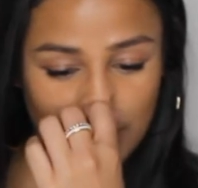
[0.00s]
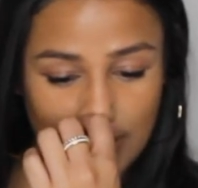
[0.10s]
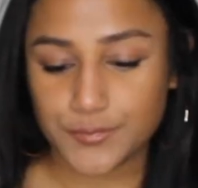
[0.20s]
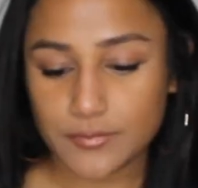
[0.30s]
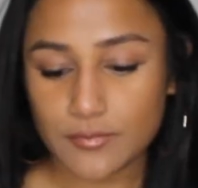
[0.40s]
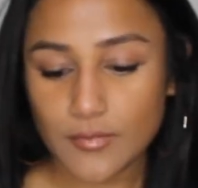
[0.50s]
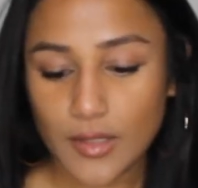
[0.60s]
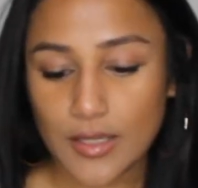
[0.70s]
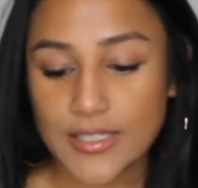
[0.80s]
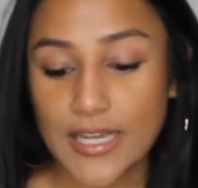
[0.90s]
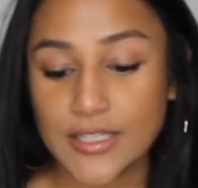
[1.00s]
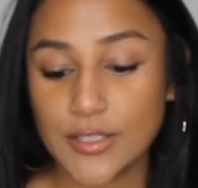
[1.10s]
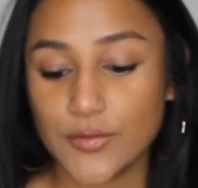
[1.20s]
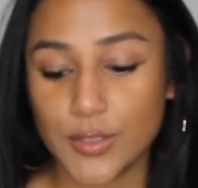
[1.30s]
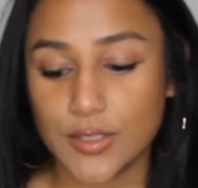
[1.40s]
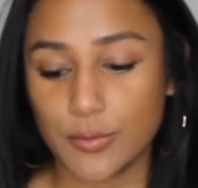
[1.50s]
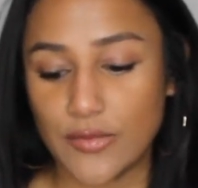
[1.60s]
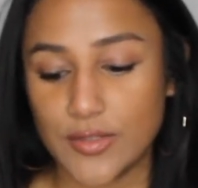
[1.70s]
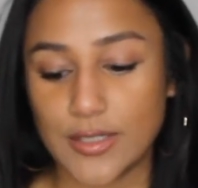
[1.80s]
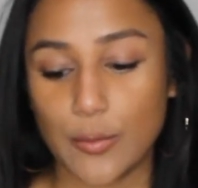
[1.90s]
And Texans versus the
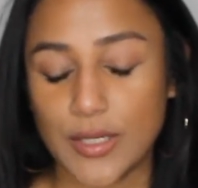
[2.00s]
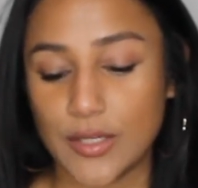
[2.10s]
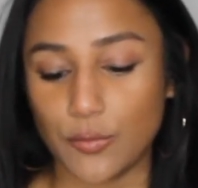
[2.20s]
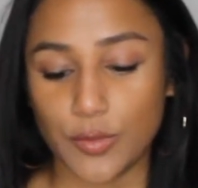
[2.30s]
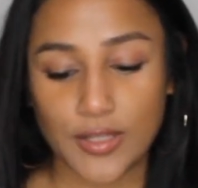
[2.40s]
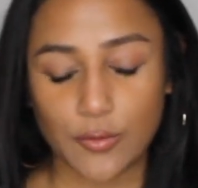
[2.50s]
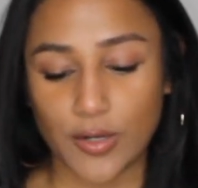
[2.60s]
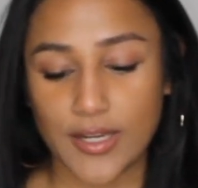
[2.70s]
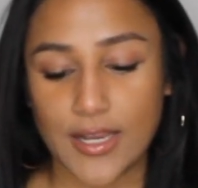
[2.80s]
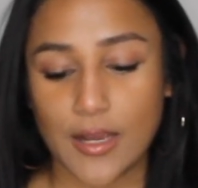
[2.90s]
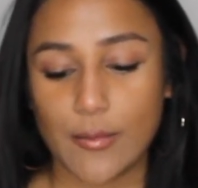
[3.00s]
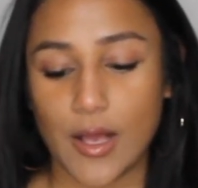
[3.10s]
Ravens, that'll be a really great game.